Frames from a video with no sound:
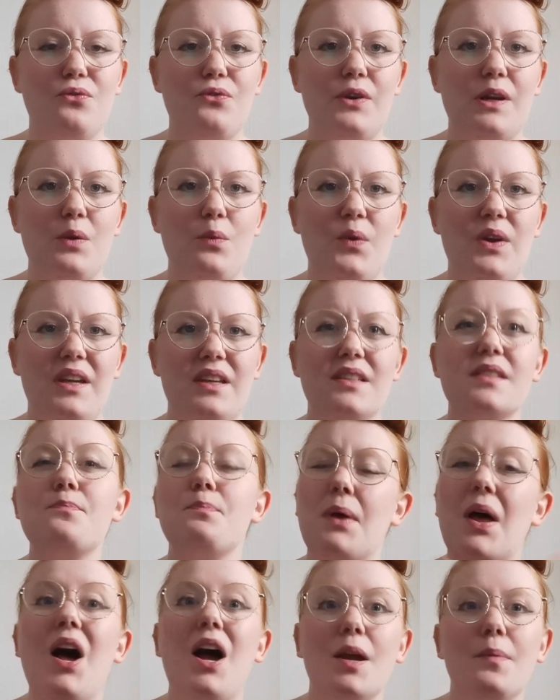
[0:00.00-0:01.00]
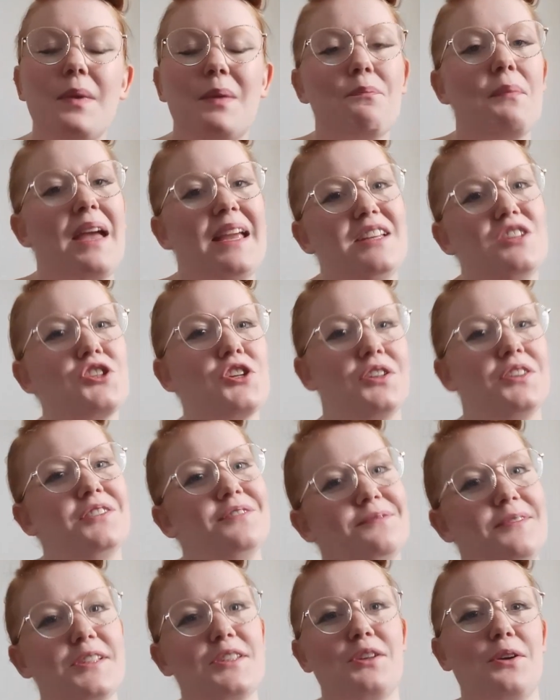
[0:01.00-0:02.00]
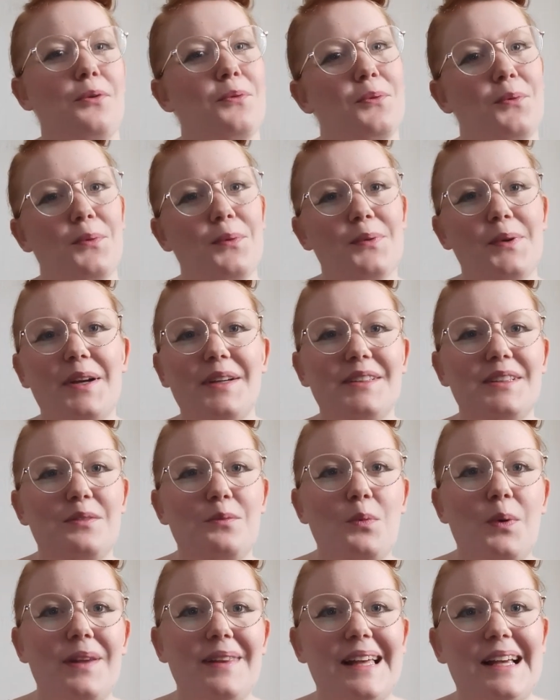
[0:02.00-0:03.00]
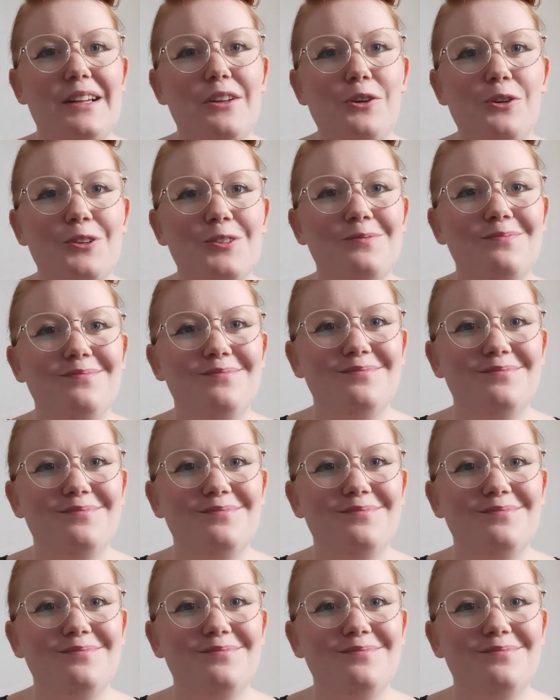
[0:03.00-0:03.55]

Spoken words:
or 3 weeks. But I'm impatient, so I didn't wait that long.